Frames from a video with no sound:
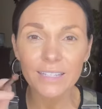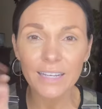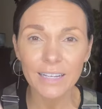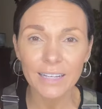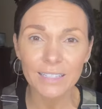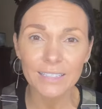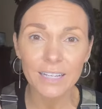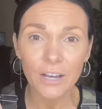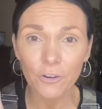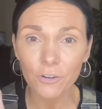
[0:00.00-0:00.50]

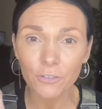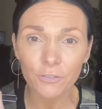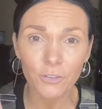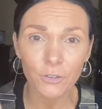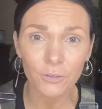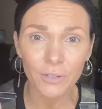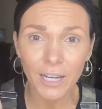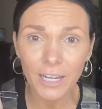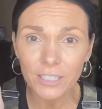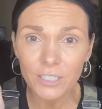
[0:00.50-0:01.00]
it down a
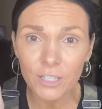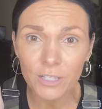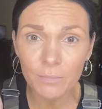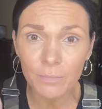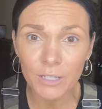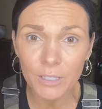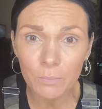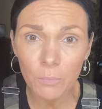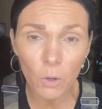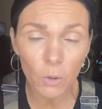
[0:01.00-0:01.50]
few notches,
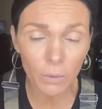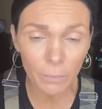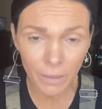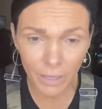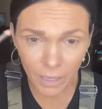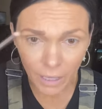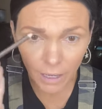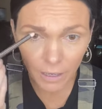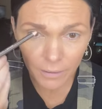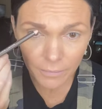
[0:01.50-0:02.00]
Miss
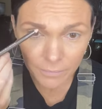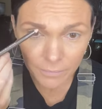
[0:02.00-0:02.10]
Bocabella.